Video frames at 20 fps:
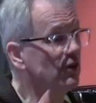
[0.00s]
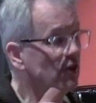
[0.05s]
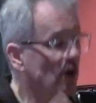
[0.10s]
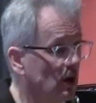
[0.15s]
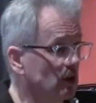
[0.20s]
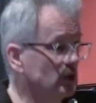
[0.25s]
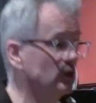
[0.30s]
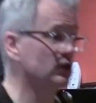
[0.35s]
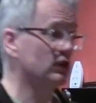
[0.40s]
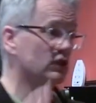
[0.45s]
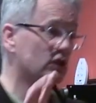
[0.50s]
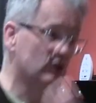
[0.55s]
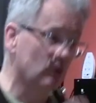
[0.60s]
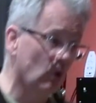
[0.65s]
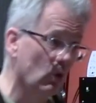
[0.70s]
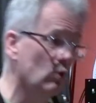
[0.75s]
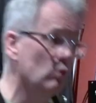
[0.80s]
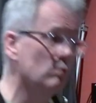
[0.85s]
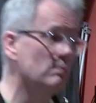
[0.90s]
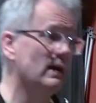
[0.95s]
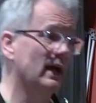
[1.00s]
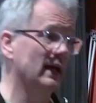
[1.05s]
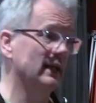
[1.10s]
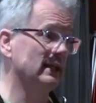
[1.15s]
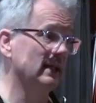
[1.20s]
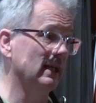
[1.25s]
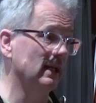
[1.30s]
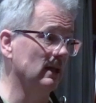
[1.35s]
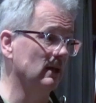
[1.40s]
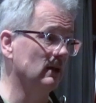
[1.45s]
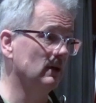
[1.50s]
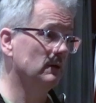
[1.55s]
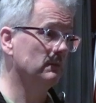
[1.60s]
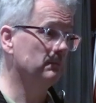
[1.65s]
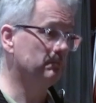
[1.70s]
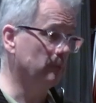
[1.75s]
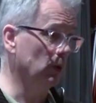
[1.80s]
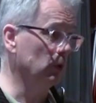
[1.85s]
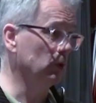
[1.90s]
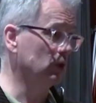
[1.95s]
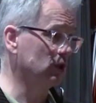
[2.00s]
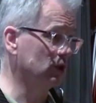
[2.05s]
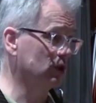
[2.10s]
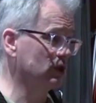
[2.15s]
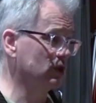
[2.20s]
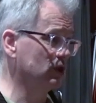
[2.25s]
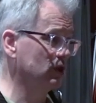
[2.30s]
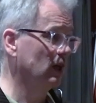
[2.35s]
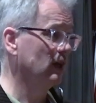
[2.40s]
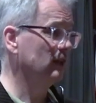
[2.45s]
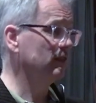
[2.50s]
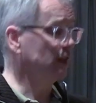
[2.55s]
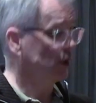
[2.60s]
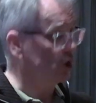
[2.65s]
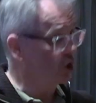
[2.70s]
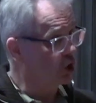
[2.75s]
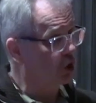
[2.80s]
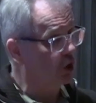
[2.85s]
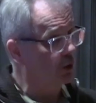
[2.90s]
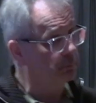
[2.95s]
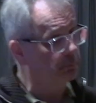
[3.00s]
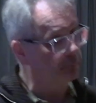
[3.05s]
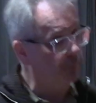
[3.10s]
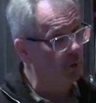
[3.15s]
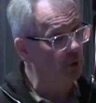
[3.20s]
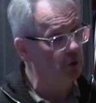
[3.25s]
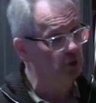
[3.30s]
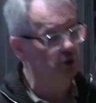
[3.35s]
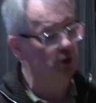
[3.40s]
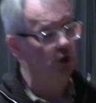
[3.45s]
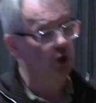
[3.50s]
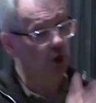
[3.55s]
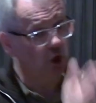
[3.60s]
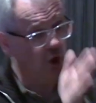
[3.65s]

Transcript: not so many books that you could put